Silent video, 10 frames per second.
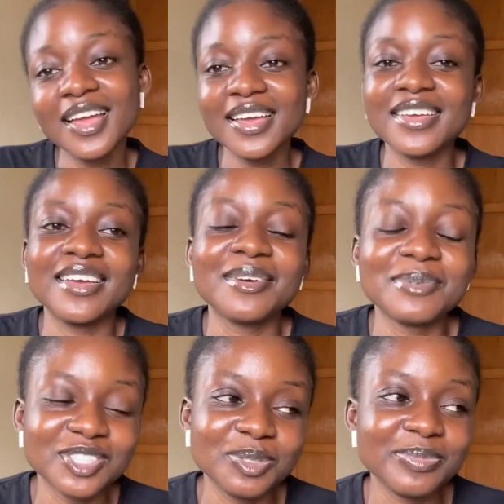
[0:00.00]
Yeah,
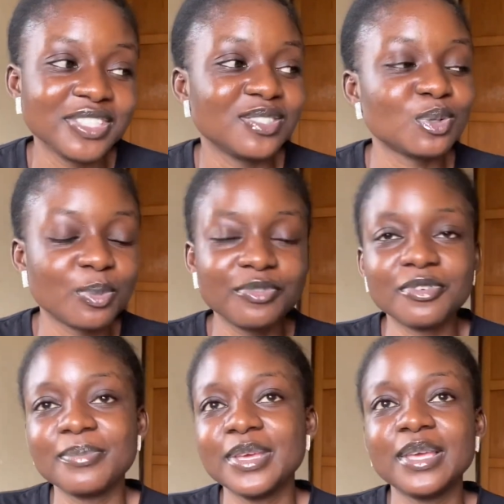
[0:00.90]
but she picked it up
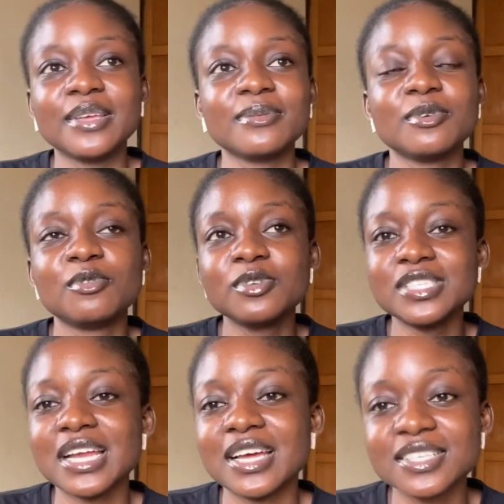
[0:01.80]
for me, wrote
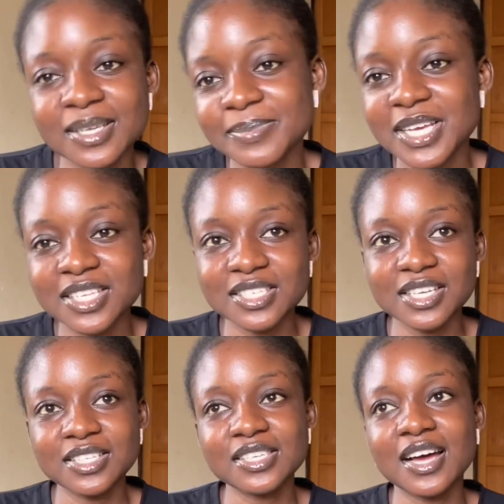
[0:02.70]
an acceptance
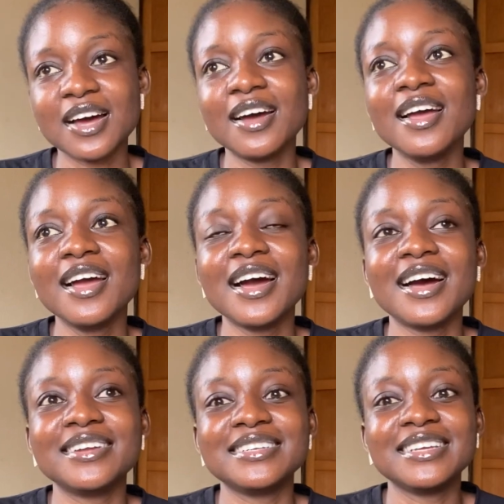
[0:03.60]
letter,
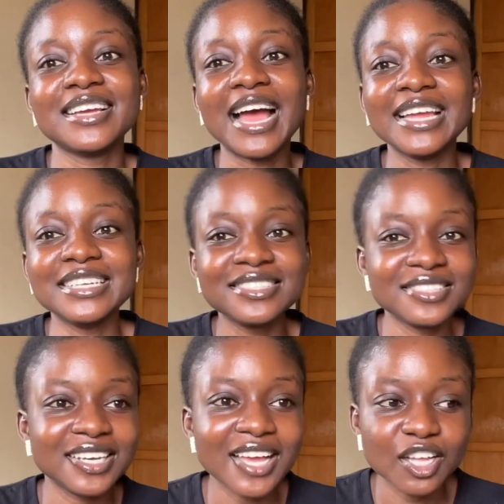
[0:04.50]
and I
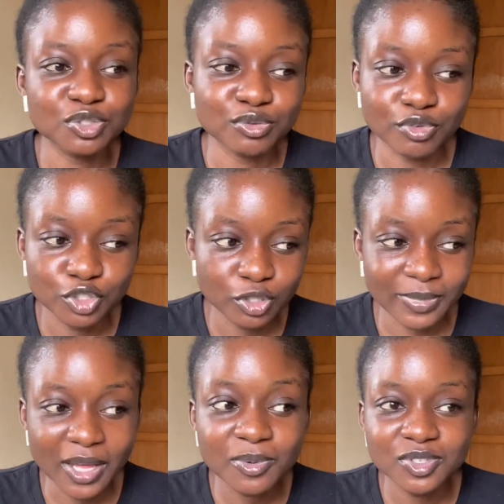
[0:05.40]
literally had to rush up.
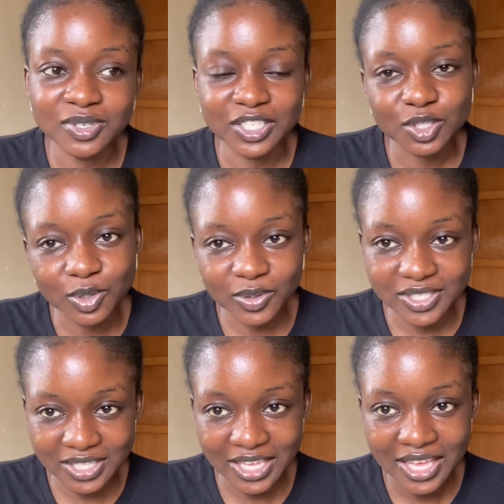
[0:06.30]
That was on a
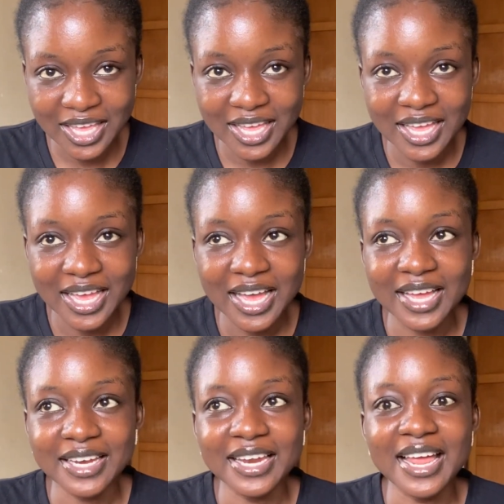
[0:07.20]
Thursday,
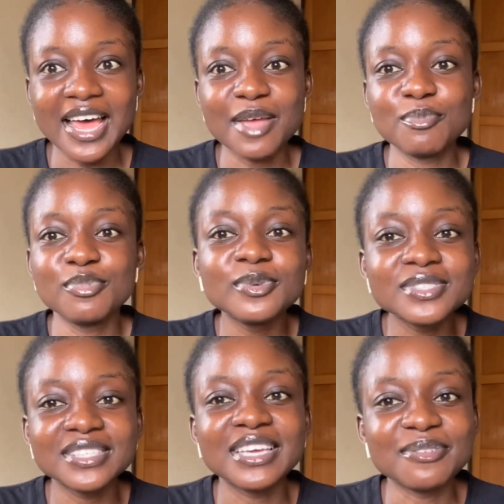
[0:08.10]
and I
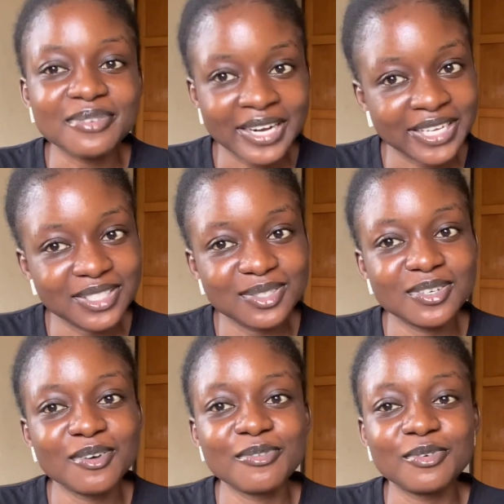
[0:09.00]
booked a flight
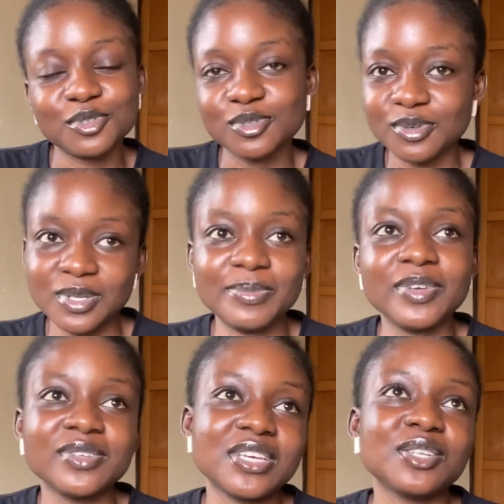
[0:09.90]
for Sunday
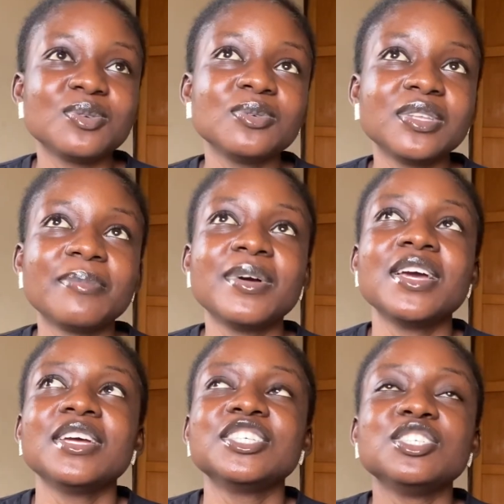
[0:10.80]
because I told them,
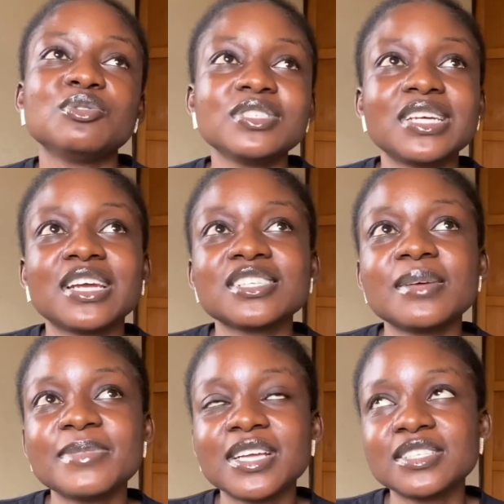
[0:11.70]
she wrote an
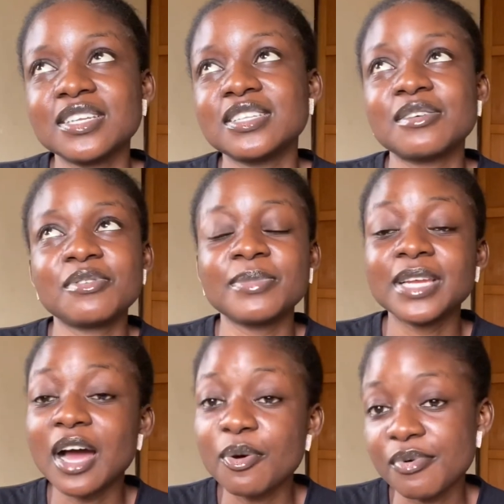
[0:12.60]
acceptance letter for me
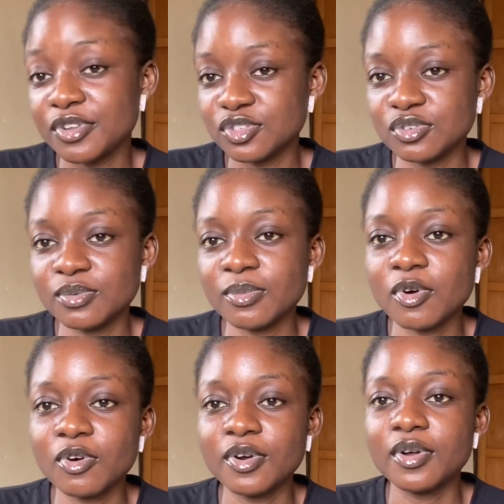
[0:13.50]
that I will resume
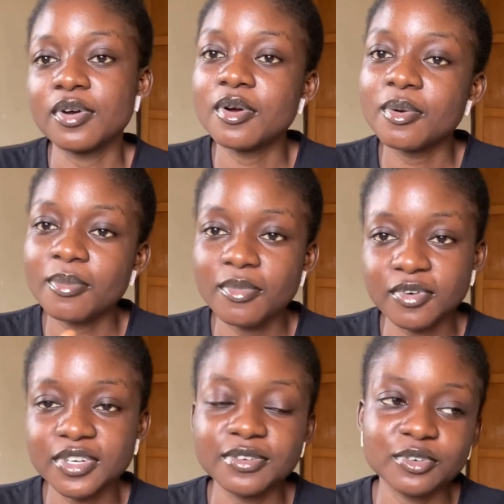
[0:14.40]
on
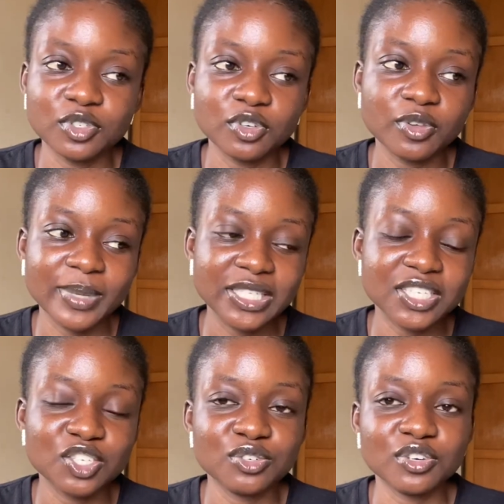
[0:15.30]
Monday for
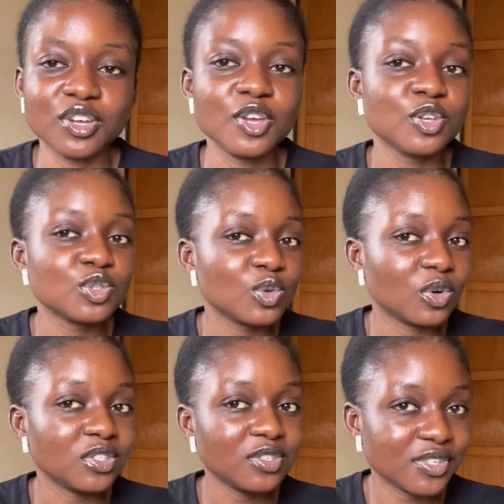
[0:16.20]
documentation. So
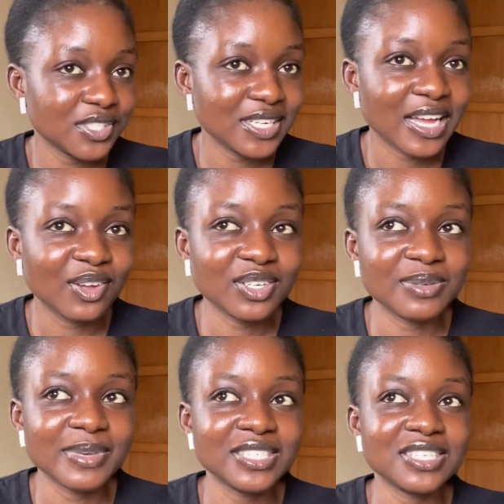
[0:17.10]
on Thursday that I got the
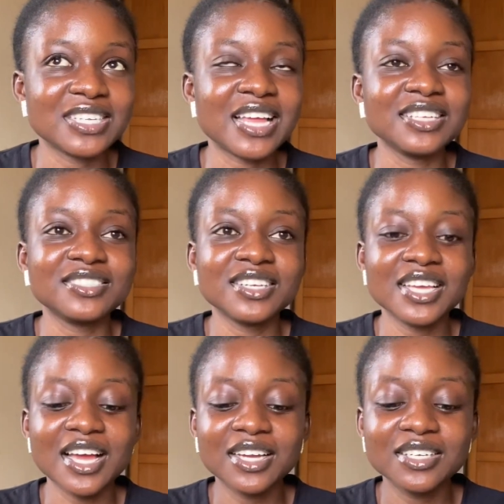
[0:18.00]
message, I literally
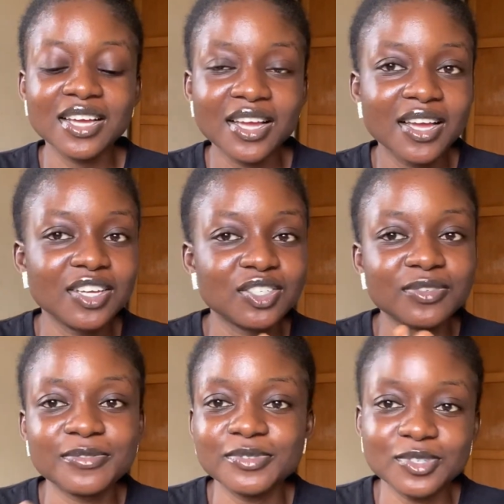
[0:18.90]
had
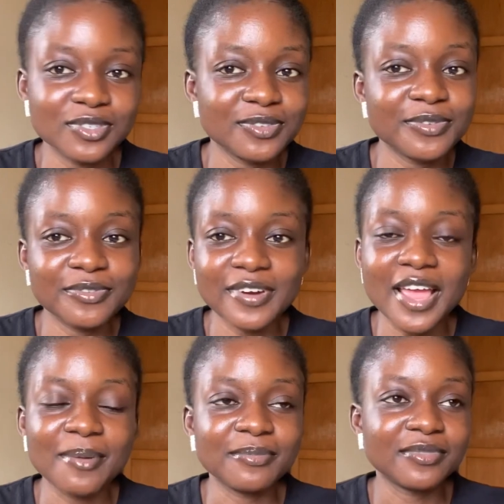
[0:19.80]
just
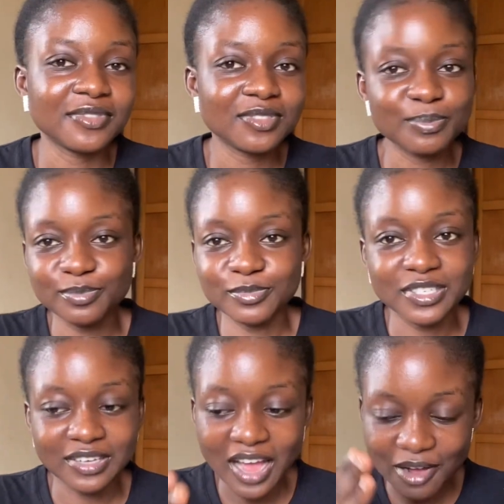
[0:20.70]

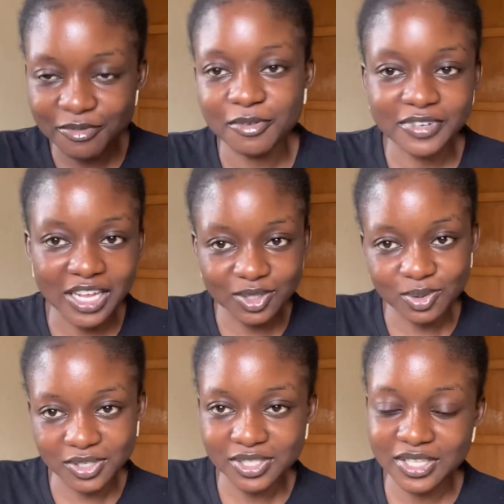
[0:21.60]
the half of that
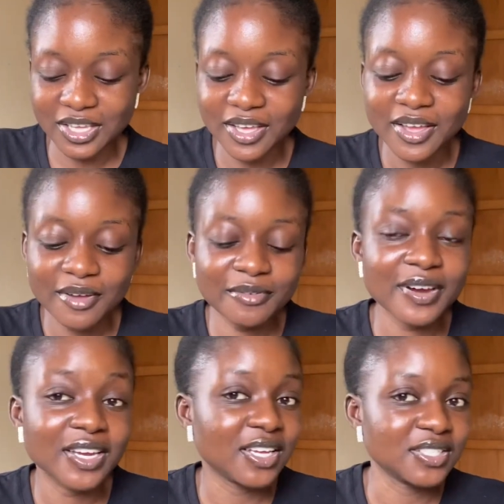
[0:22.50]
Thursday,
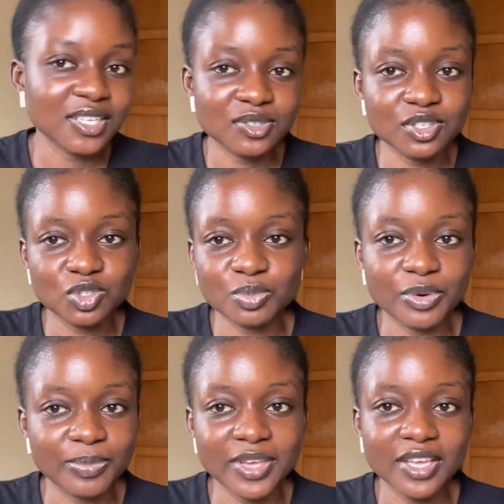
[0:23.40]
Friday and Saturday to
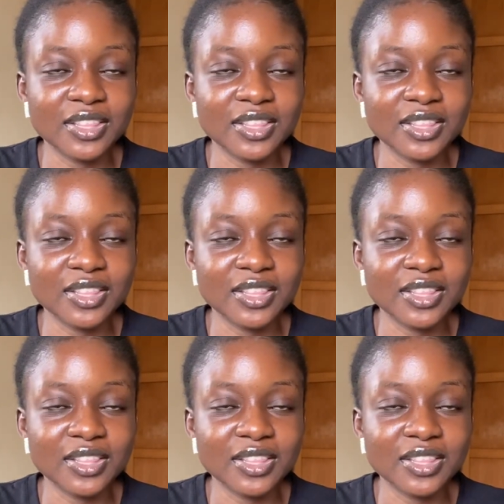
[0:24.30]
prepare.